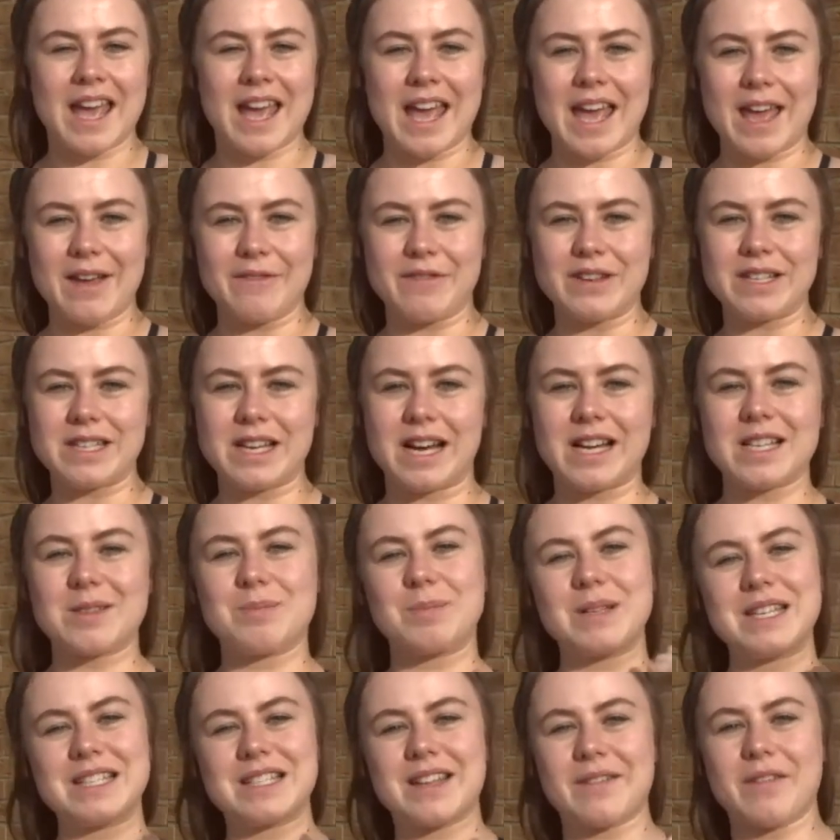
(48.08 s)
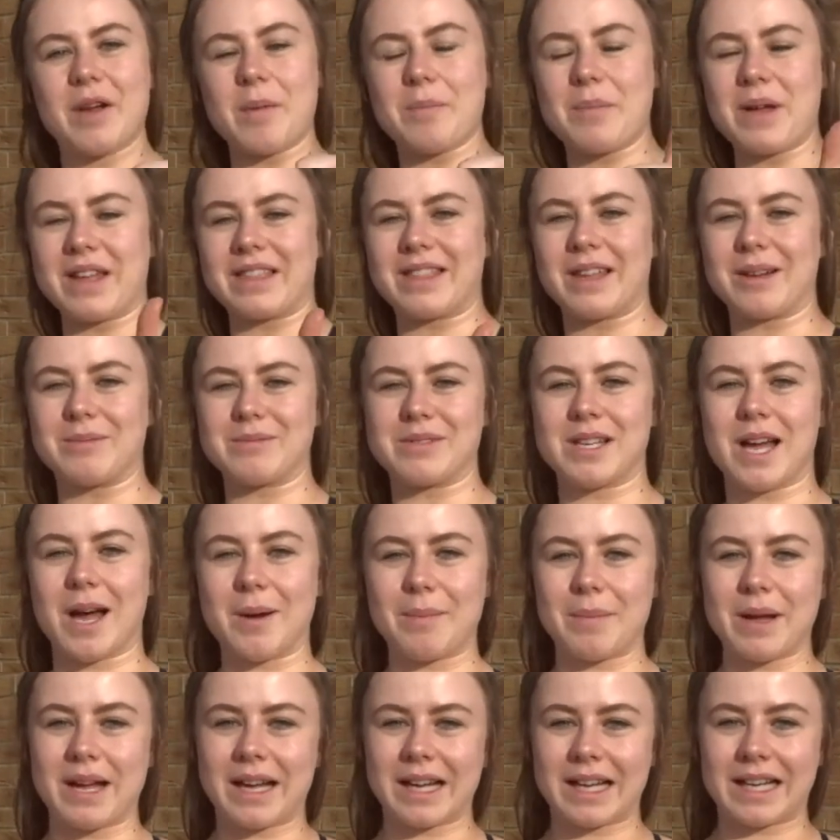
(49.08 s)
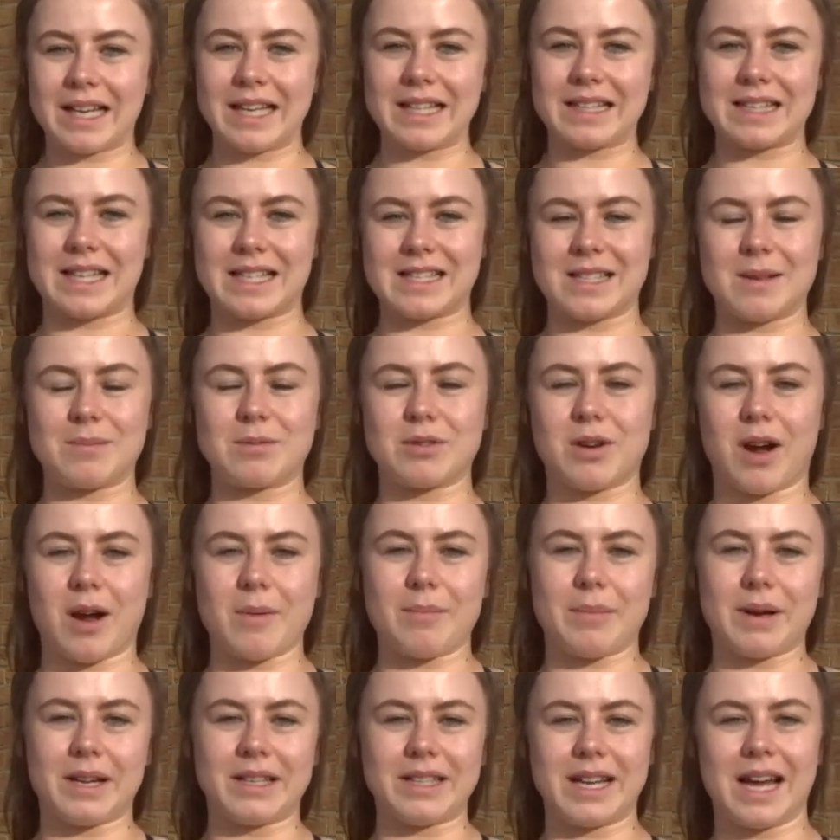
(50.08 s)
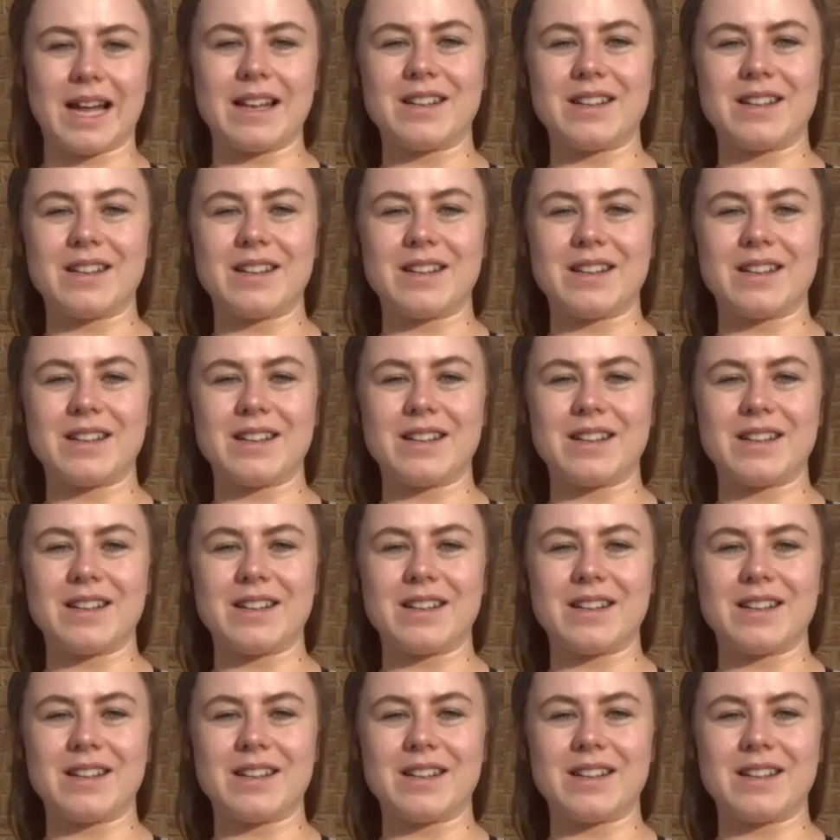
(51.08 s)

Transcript: If it does, please give it a big thumbs up, click that subscribe button